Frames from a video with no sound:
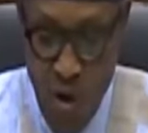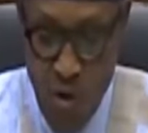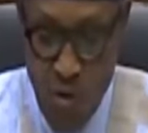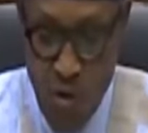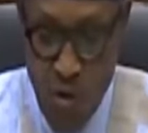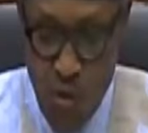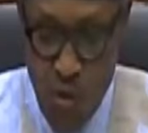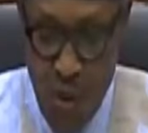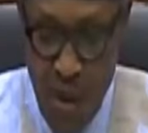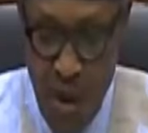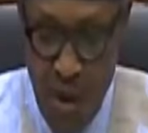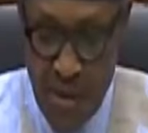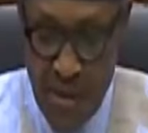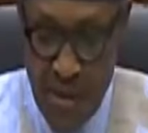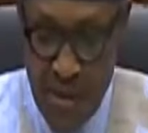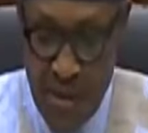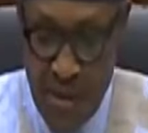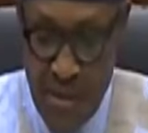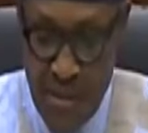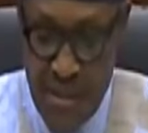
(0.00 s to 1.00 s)

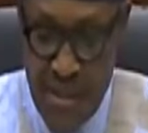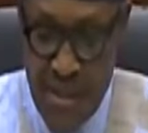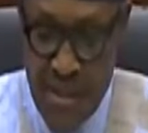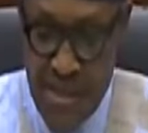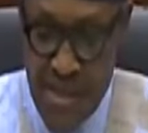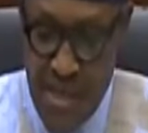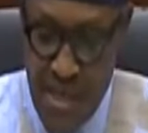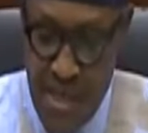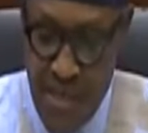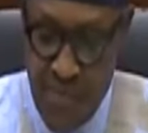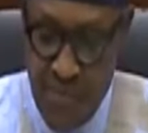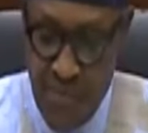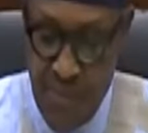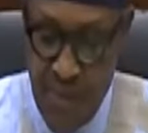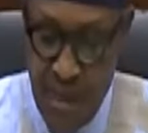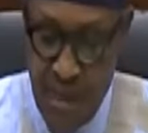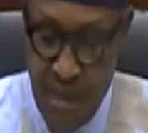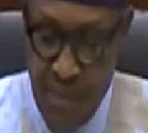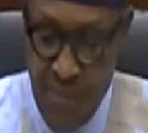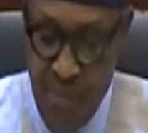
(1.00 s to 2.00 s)
occupying the
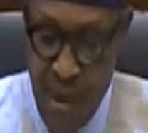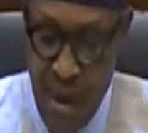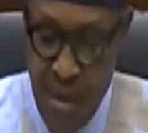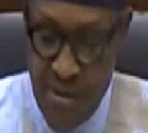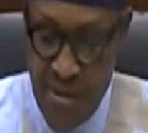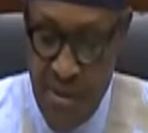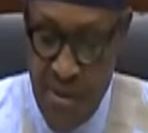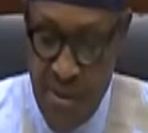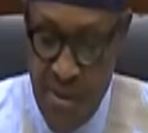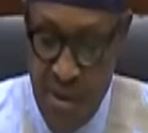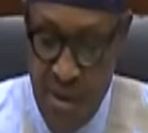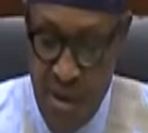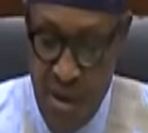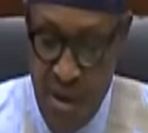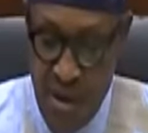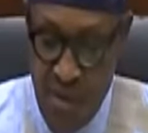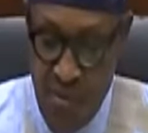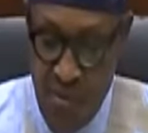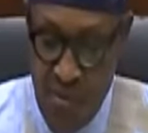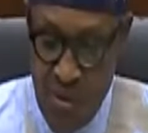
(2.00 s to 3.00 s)
same land mass,
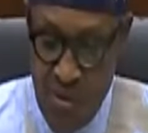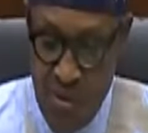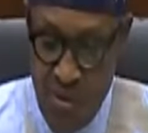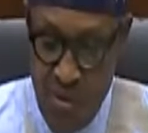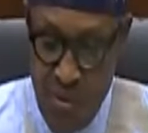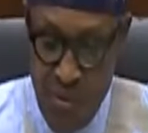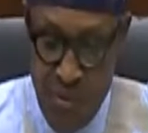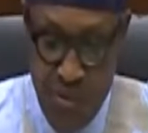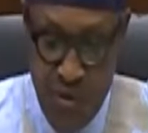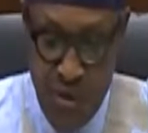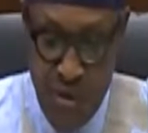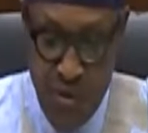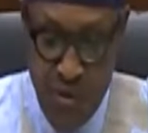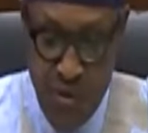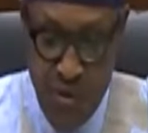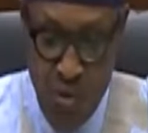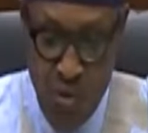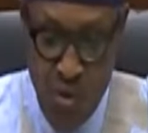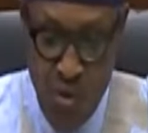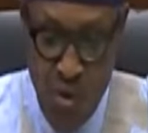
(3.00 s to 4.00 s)
but
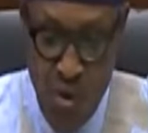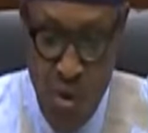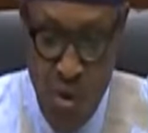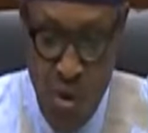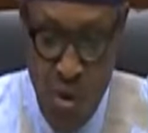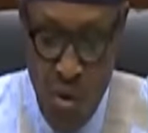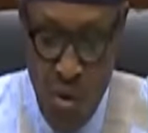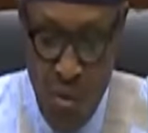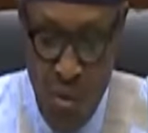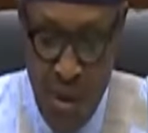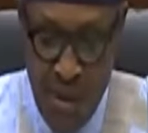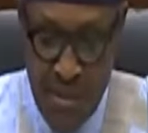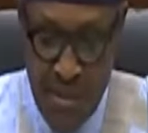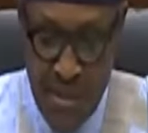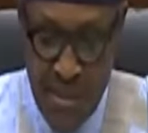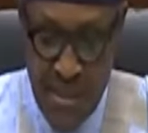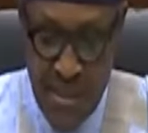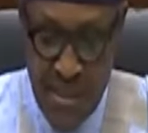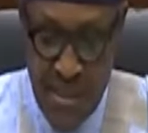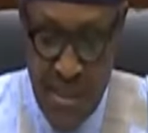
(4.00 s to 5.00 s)

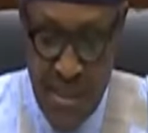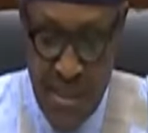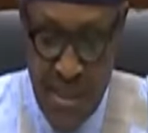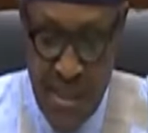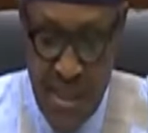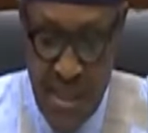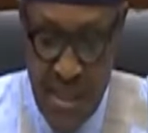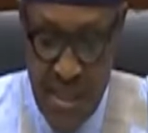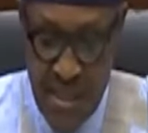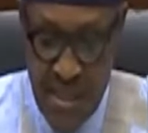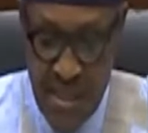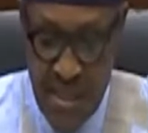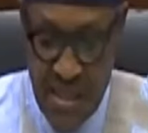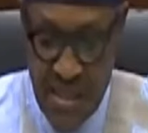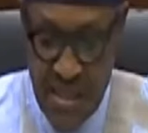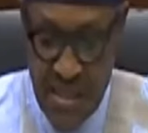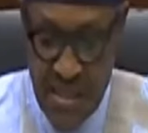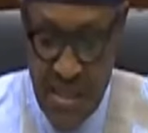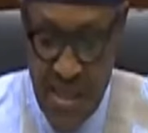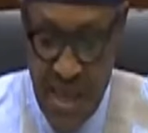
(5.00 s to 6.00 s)
52%
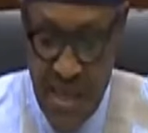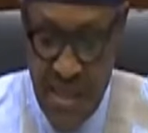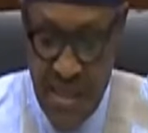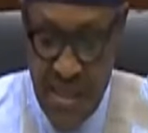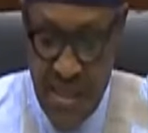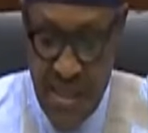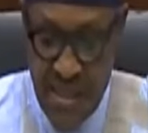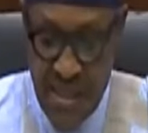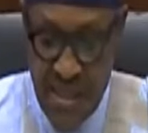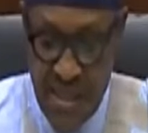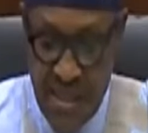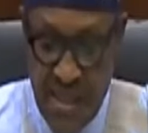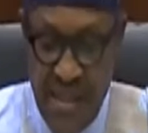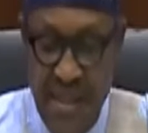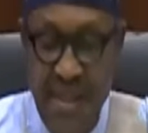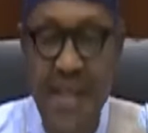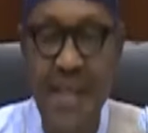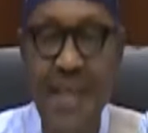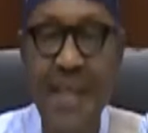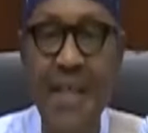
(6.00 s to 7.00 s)

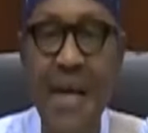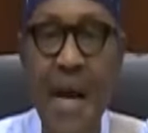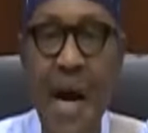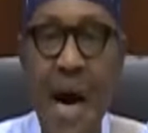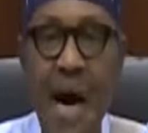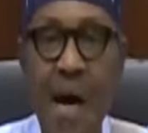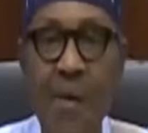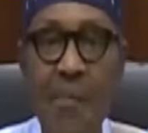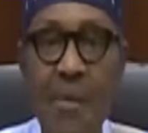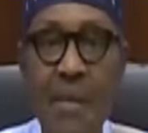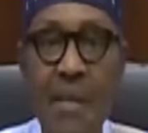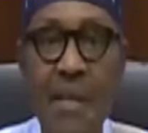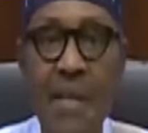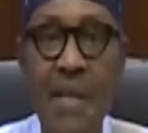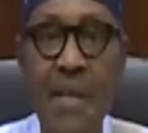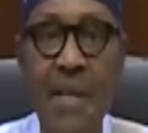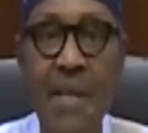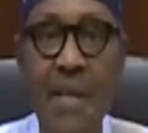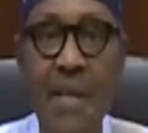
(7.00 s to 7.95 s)
residing in urban